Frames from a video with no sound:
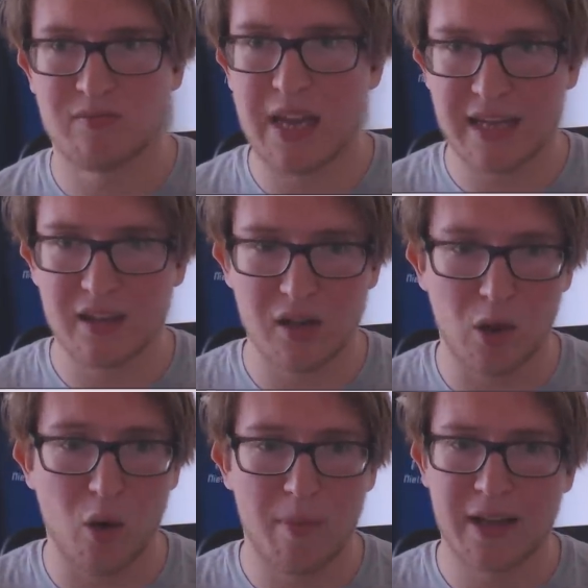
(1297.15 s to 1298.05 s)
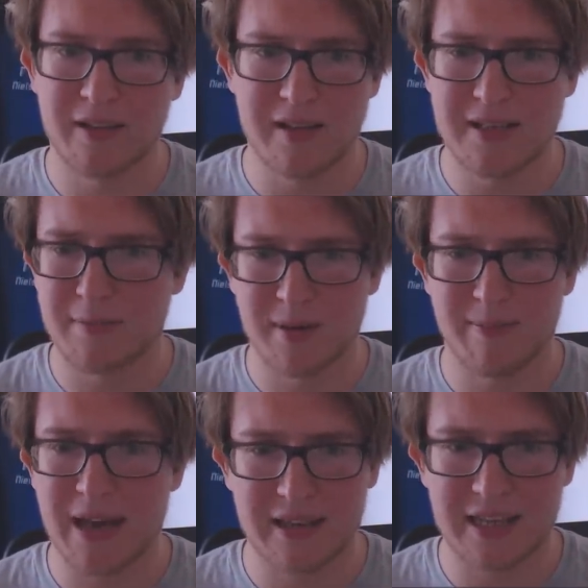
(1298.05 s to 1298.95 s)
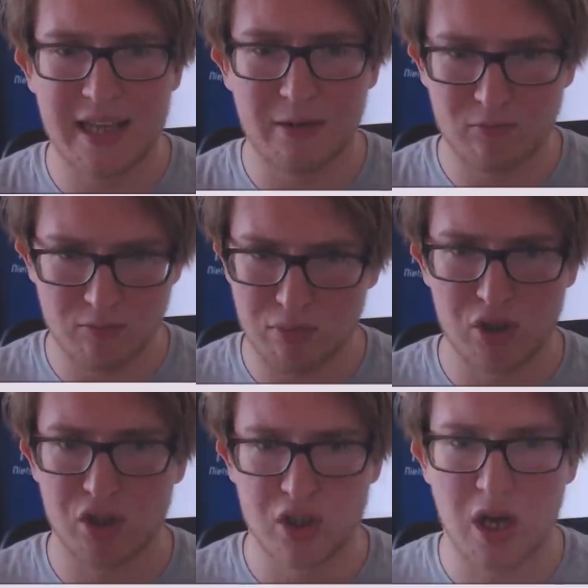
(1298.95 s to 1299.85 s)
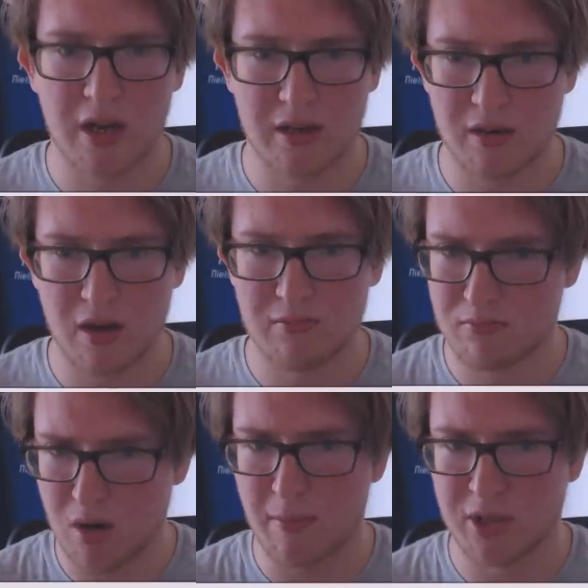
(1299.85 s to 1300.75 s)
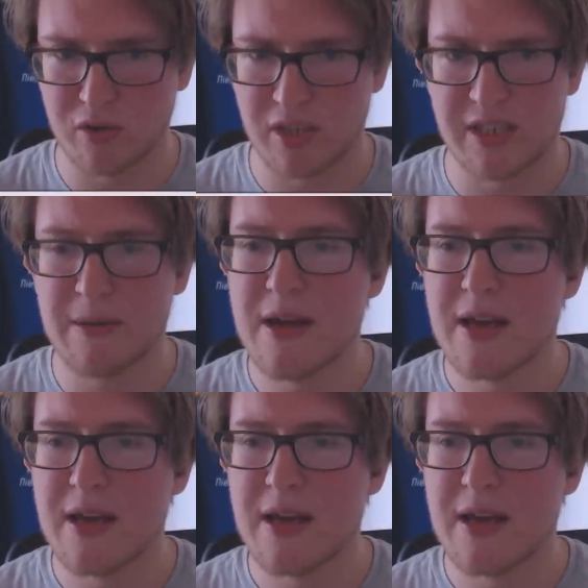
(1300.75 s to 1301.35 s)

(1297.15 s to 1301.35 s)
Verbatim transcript: like the lower parts of the scene, but back then that was just not an opportunity.